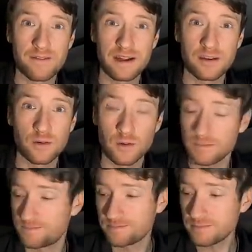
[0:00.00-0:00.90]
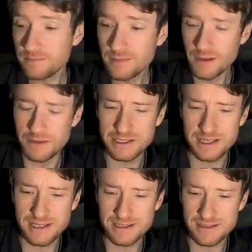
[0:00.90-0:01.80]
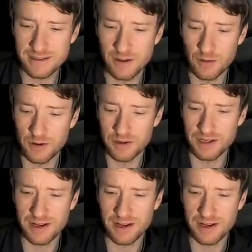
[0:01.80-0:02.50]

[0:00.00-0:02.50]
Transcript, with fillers: the van at all, which is no good.